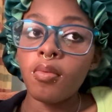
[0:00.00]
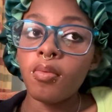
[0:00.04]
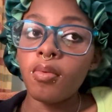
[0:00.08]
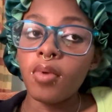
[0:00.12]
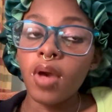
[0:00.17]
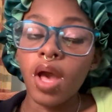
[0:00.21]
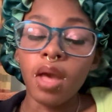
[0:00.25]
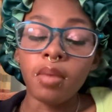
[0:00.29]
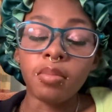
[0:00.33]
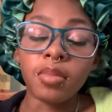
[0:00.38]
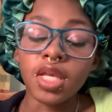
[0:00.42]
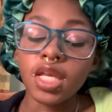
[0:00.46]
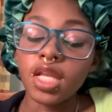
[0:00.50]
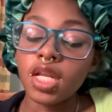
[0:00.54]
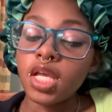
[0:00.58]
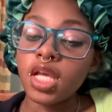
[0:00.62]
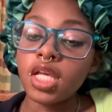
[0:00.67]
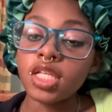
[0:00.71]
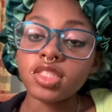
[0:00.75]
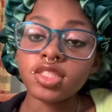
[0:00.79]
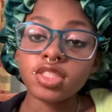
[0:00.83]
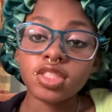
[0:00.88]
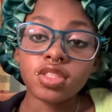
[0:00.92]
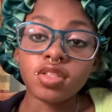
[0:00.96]
I mean,
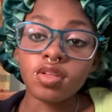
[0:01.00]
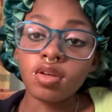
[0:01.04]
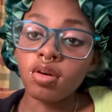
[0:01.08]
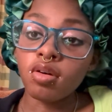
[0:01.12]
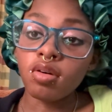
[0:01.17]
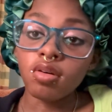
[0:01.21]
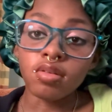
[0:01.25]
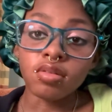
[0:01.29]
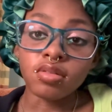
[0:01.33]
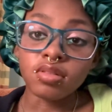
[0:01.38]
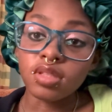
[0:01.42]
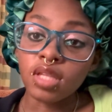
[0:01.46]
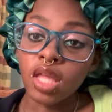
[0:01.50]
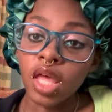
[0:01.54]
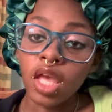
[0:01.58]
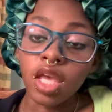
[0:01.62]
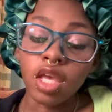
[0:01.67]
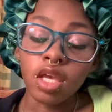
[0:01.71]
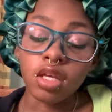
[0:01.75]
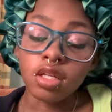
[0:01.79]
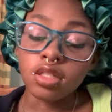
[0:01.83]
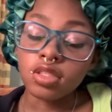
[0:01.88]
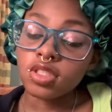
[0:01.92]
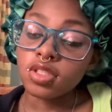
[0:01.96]
it's still
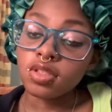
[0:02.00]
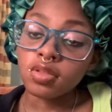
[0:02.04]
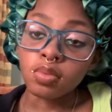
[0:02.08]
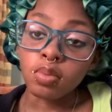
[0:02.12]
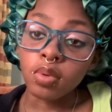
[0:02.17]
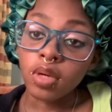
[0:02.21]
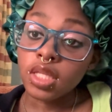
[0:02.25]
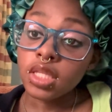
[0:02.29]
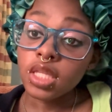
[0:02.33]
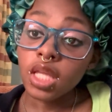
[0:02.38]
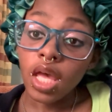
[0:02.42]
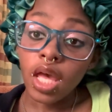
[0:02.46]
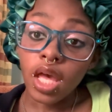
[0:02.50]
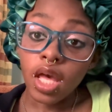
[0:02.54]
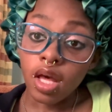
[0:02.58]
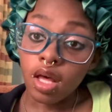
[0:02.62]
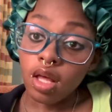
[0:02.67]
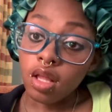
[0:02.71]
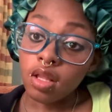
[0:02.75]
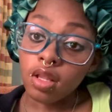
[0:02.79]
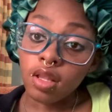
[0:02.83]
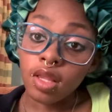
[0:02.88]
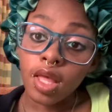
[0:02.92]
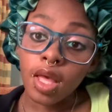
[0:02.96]
like, dude, what the
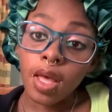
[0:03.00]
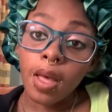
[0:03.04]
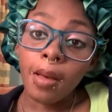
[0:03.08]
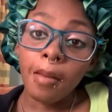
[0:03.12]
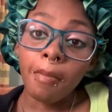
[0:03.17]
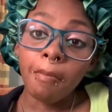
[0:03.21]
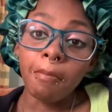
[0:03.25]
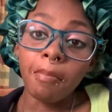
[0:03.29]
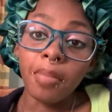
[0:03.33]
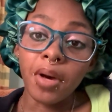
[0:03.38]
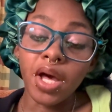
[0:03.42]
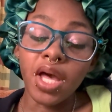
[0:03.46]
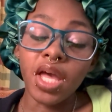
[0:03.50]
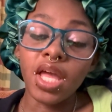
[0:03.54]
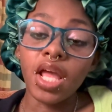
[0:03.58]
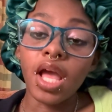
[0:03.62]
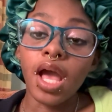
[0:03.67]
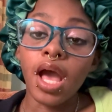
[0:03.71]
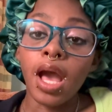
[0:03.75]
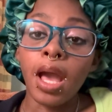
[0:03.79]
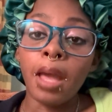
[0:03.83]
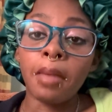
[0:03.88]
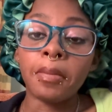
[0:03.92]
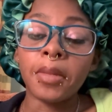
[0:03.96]
hell? But
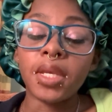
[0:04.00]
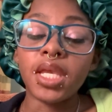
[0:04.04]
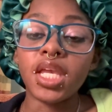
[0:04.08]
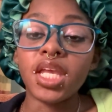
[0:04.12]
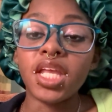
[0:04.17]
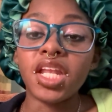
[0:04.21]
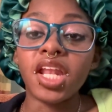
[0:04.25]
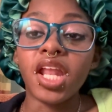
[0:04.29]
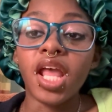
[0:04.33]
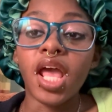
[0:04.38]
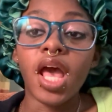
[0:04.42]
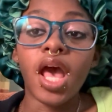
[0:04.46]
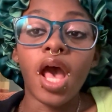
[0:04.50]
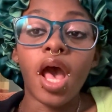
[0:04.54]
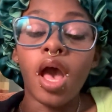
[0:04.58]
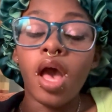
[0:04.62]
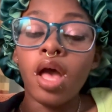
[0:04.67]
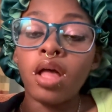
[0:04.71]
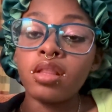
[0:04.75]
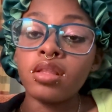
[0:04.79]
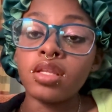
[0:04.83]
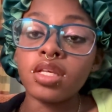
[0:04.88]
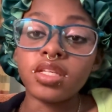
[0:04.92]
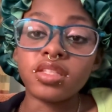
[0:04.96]
I mean, at
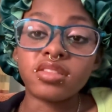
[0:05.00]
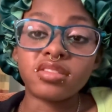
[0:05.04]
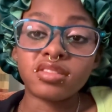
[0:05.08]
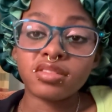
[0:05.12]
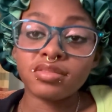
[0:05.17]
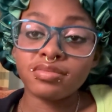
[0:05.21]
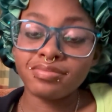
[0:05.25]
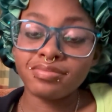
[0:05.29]
least